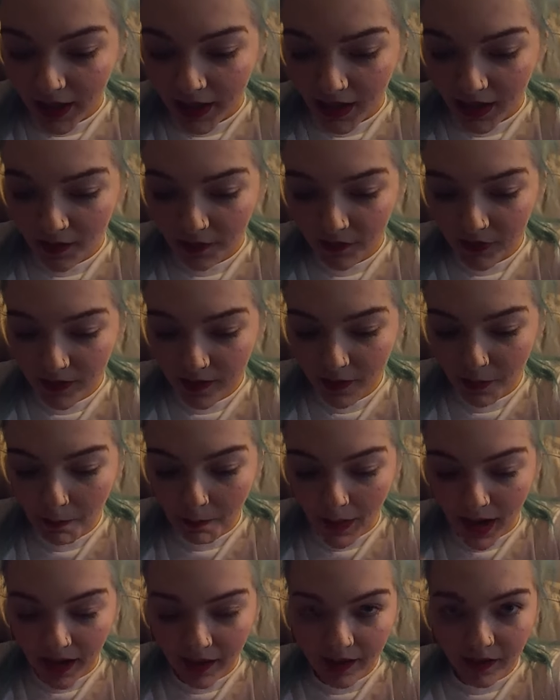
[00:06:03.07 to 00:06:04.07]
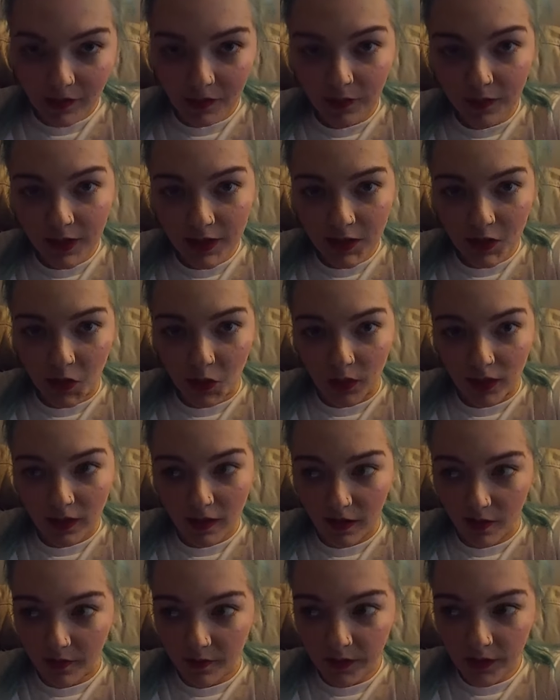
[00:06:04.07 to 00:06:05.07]
If it's a massive video that's
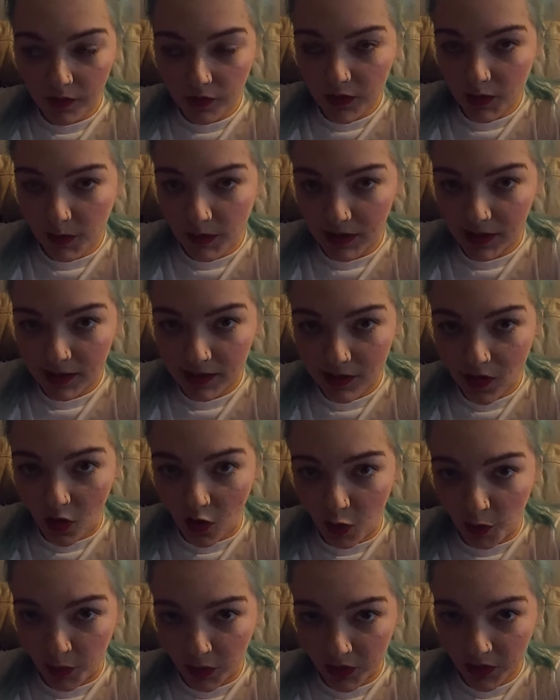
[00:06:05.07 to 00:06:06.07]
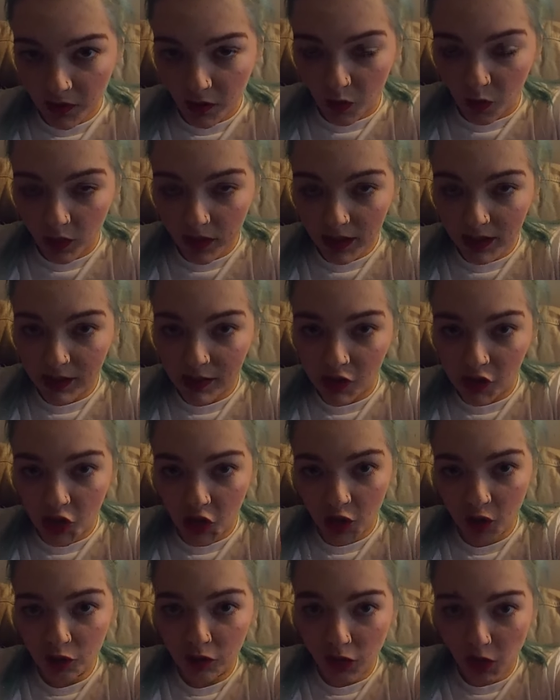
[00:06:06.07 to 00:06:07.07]
like 50 minutes long but it's only in
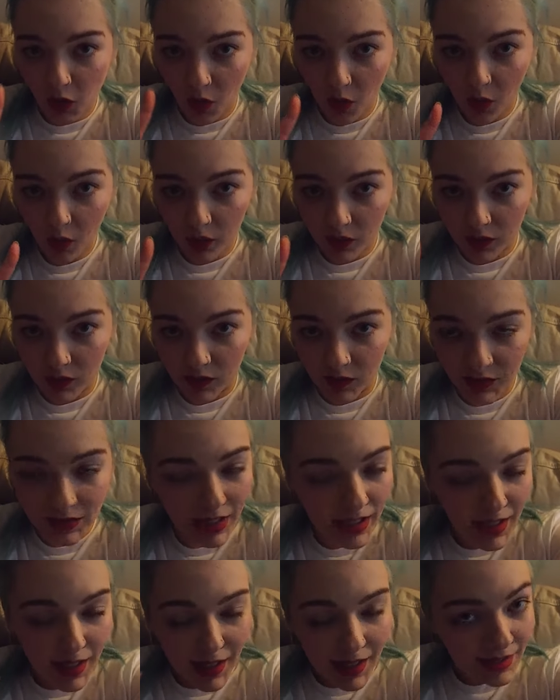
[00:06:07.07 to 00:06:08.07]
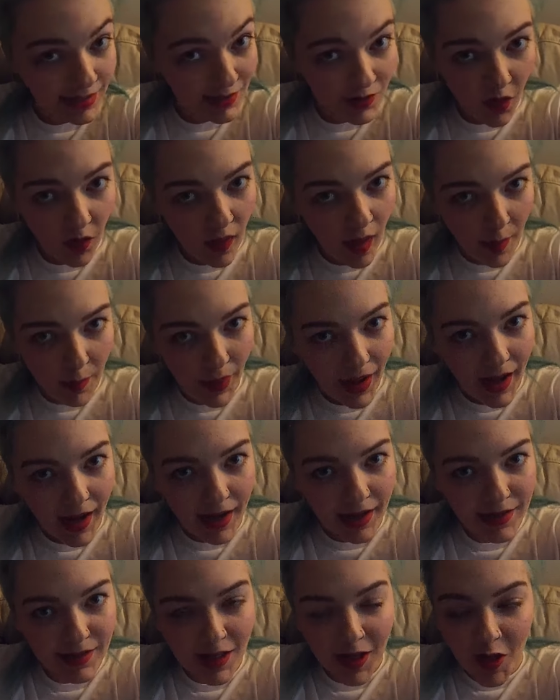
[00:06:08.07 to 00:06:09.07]
2 recordings, it's not that
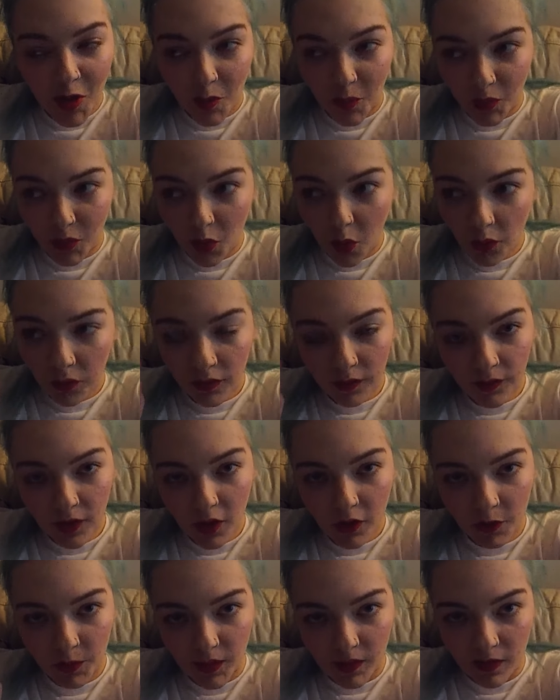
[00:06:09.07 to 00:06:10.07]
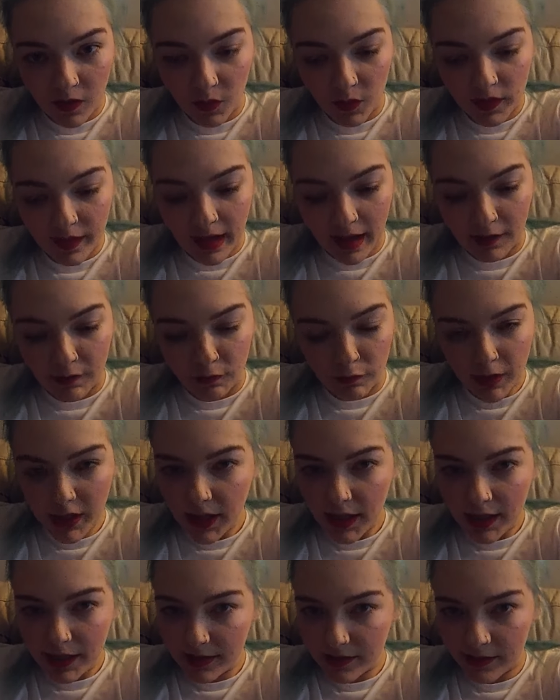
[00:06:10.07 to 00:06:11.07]
bad. But over Vlogmas it was getting
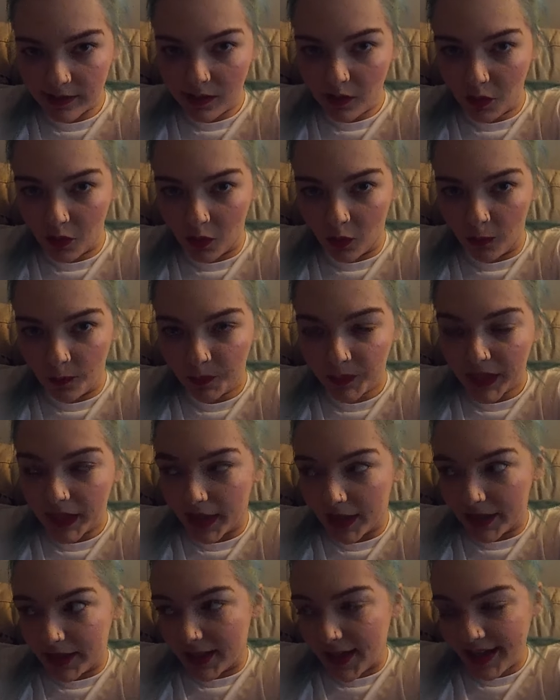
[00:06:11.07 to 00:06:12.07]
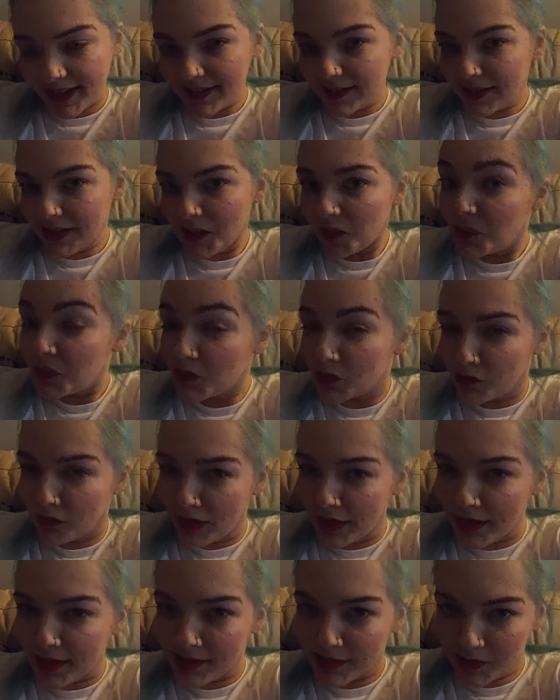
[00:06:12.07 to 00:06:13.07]
really slow, and yesterday it was
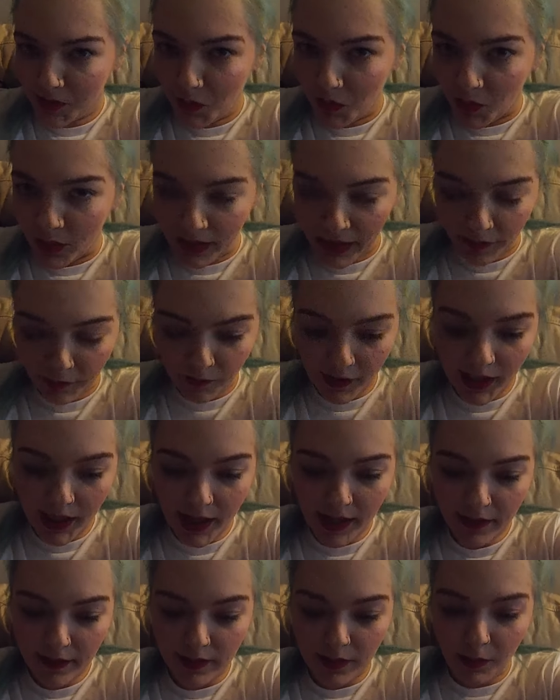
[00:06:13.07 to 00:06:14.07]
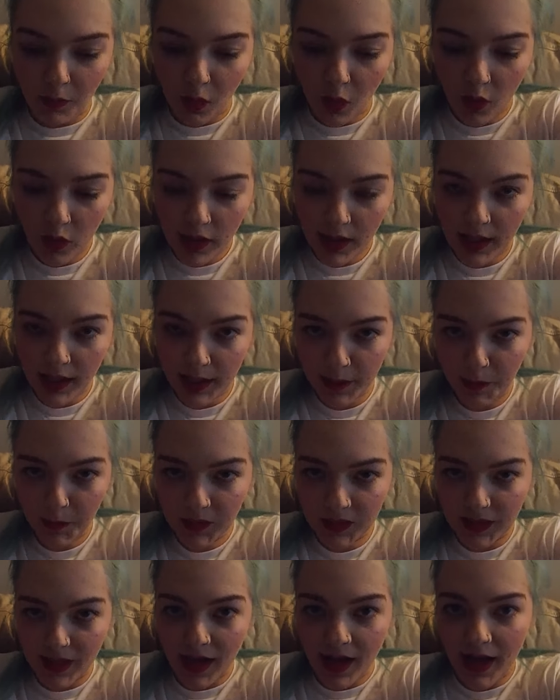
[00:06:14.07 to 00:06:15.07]
really slow, and I've realised the more
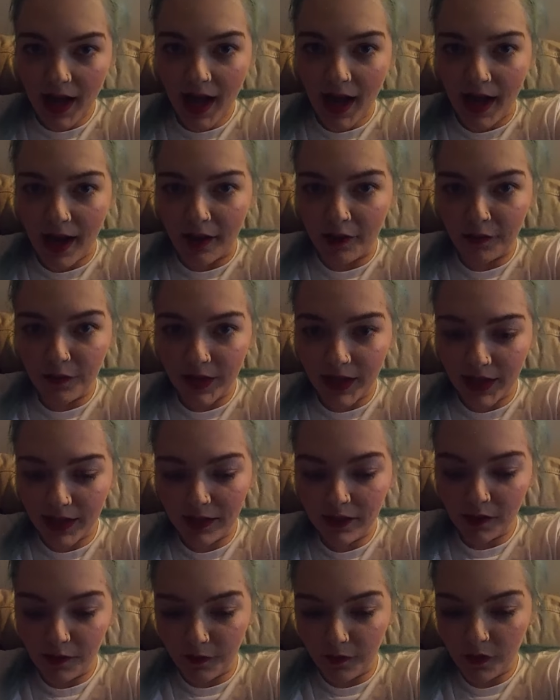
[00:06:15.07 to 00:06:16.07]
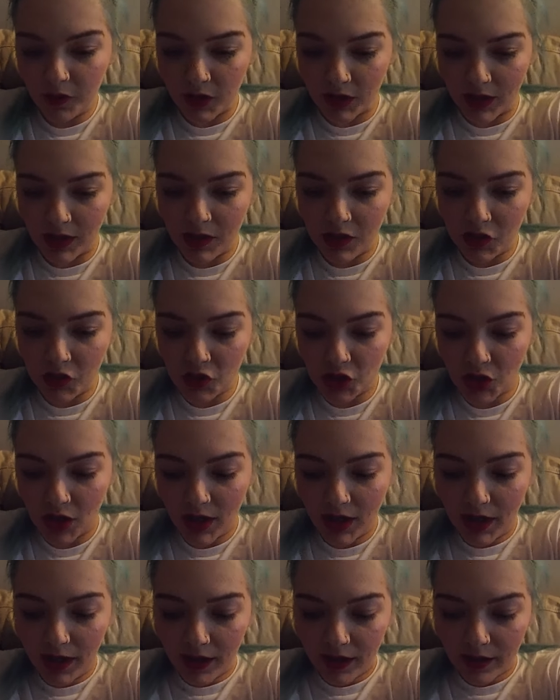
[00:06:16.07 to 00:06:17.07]
clips I have in the footage,
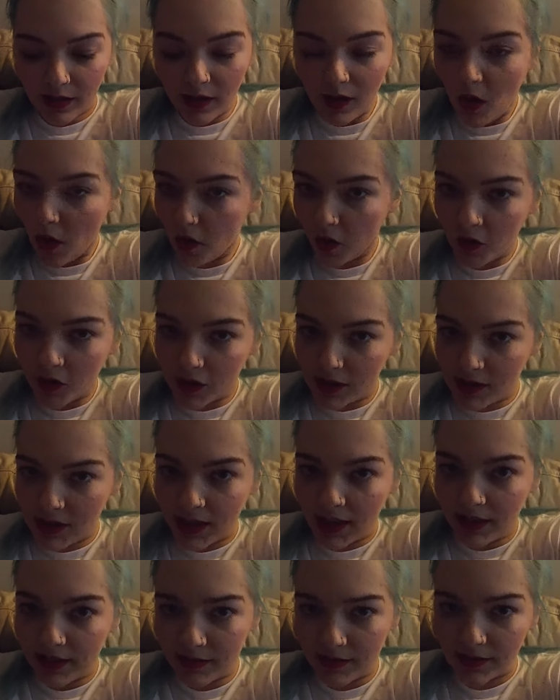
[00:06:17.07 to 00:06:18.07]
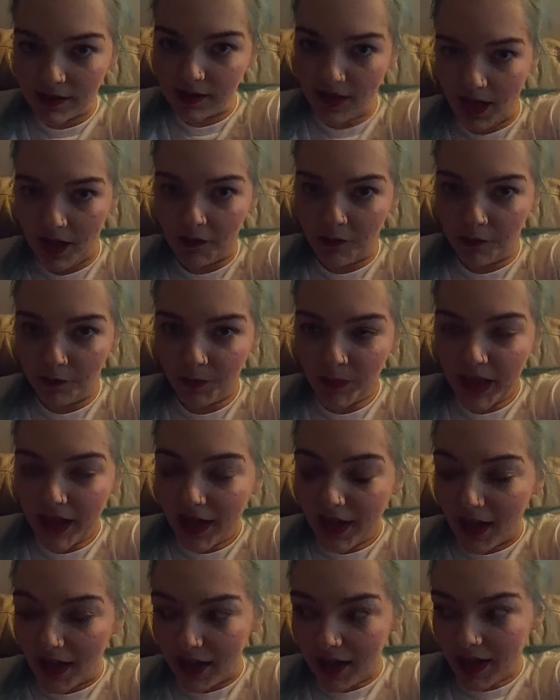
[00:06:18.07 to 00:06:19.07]
the longer it takes to save.
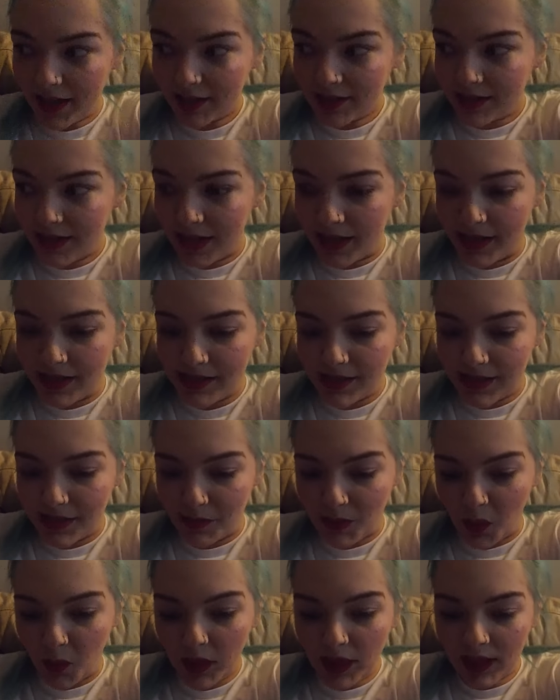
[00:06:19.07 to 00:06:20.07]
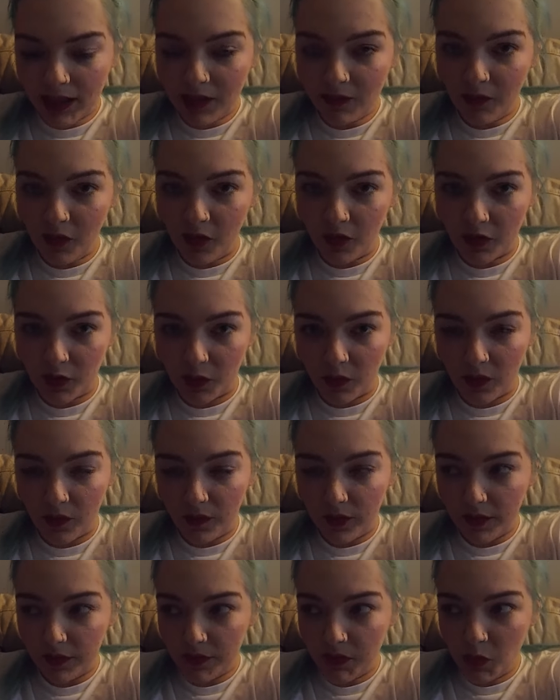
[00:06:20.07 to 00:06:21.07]
And last night in my weekly vlog there was
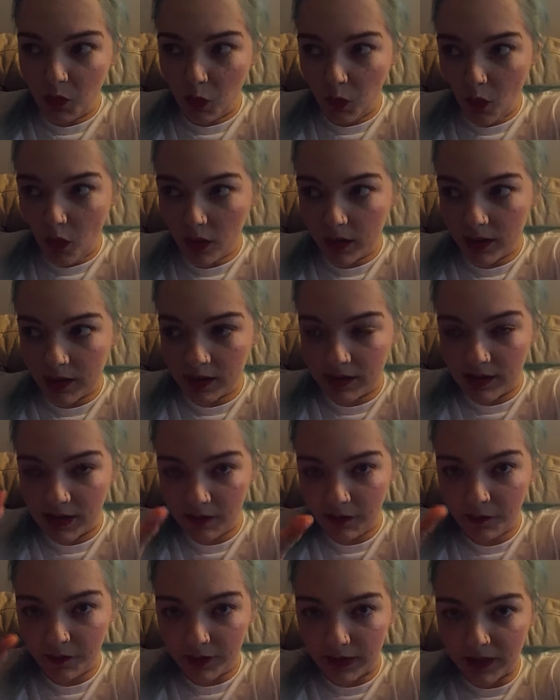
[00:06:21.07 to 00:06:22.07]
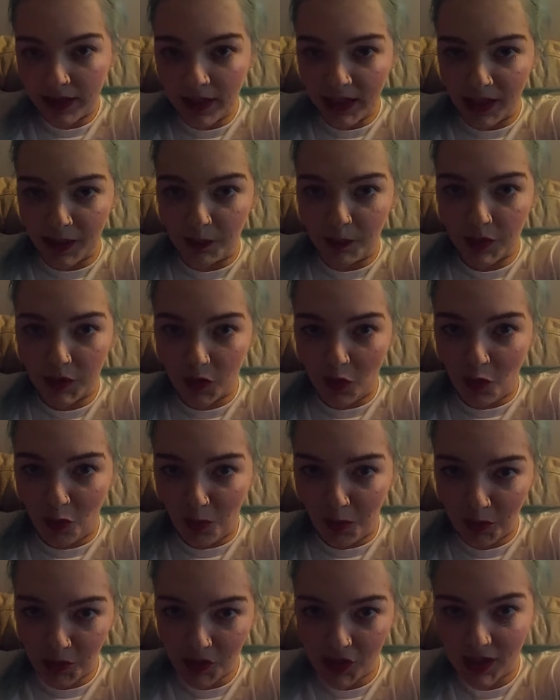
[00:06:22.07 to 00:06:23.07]
51 different clips all
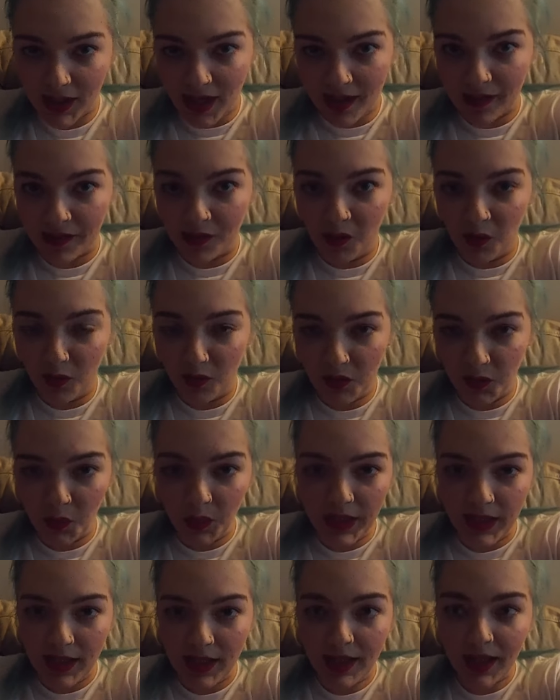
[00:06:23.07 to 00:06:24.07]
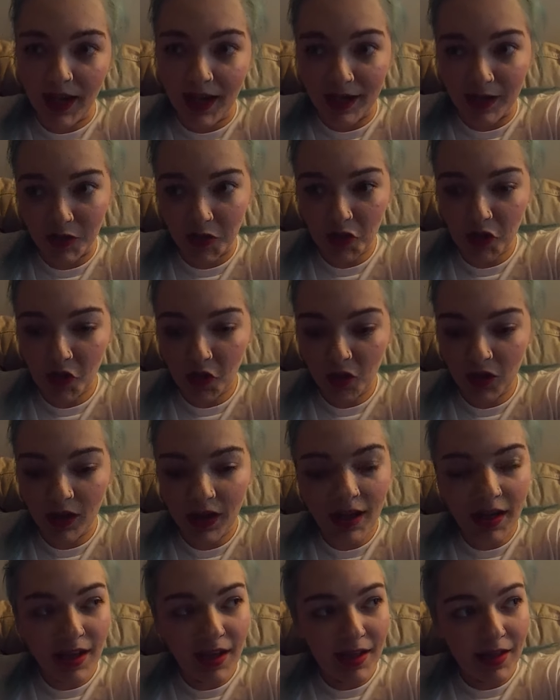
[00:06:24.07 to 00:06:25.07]
put together over the week, and it took
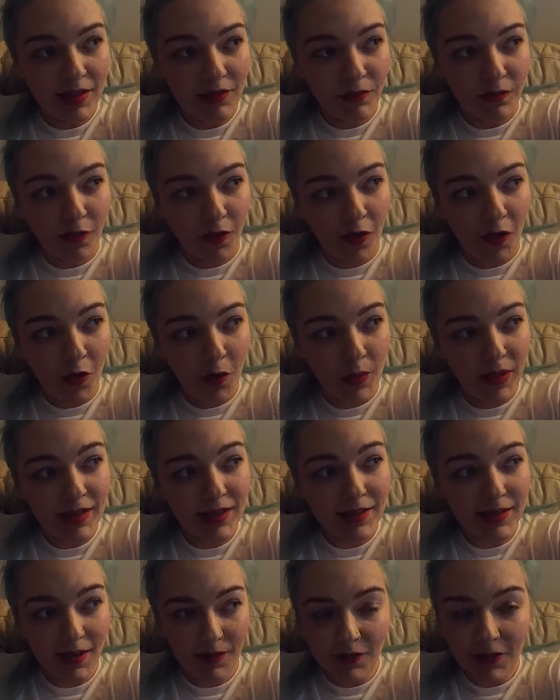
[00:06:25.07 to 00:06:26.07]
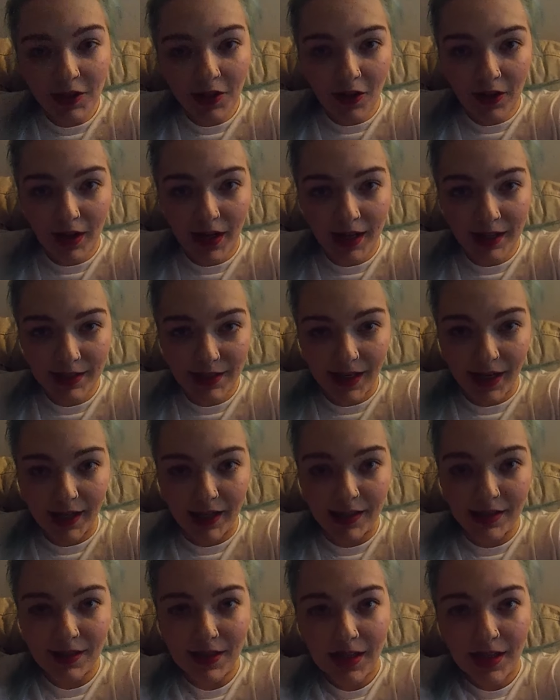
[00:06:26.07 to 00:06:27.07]
from 7 o'clock last
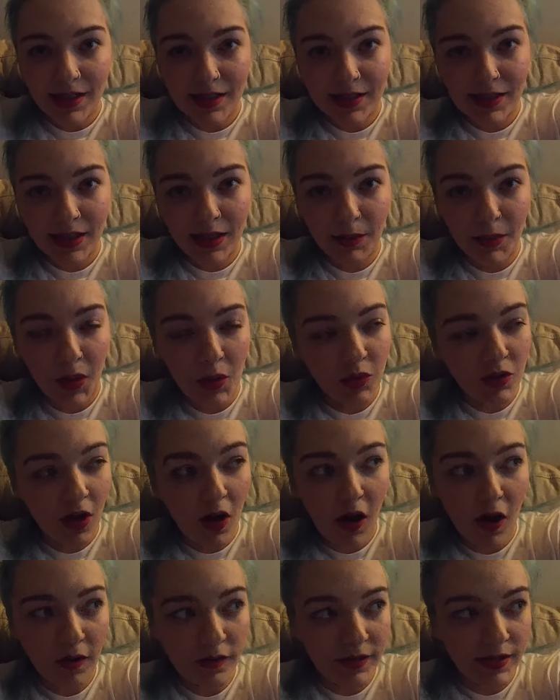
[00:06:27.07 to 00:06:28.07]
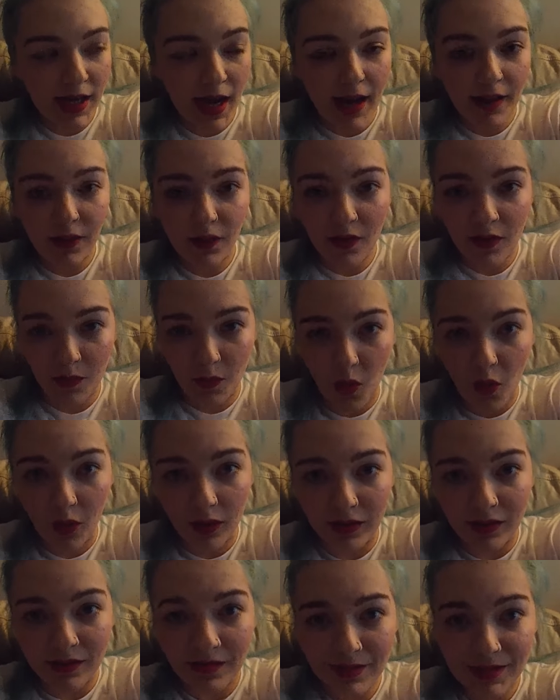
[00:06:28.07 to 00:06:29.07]
night till about 10:30 this
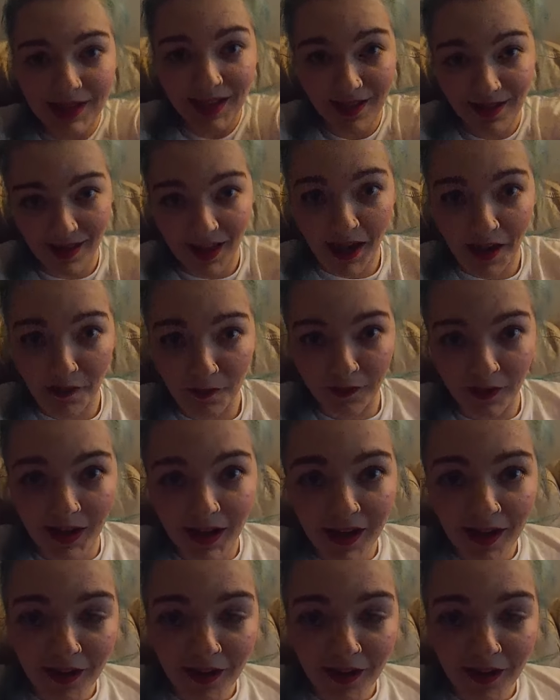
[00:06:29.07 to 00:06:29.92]
morning to save.